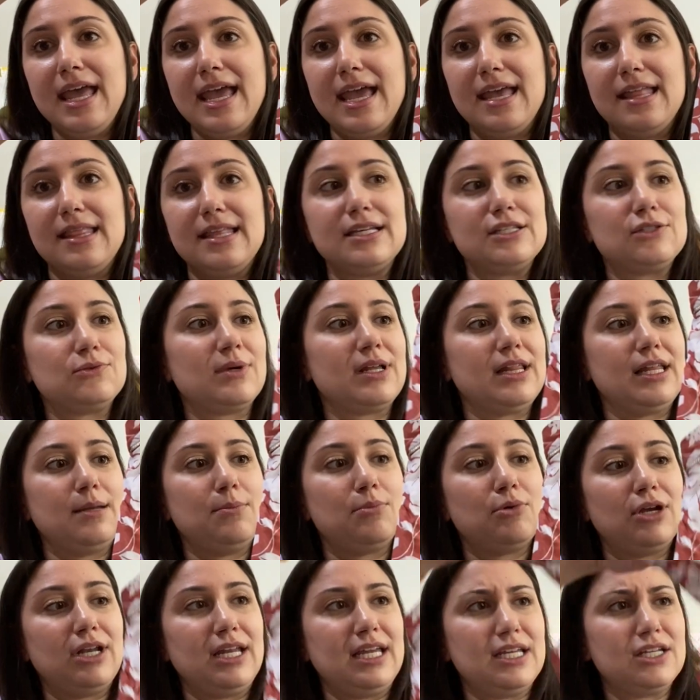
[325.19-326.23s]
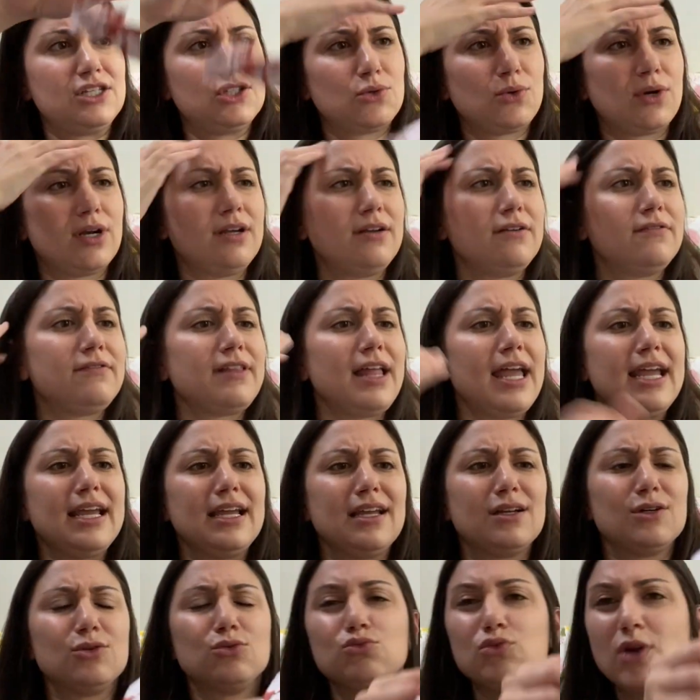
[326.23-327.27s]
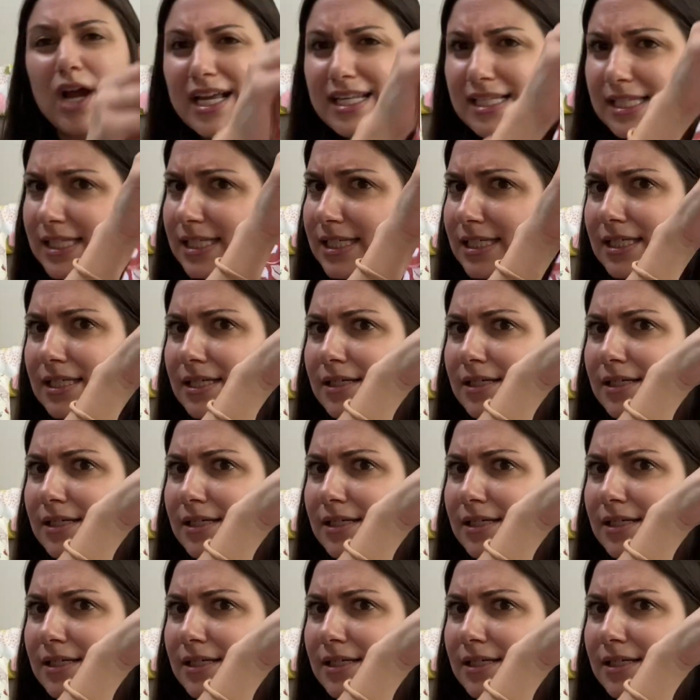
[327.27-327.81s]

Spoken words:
in this really pretty sort of like rust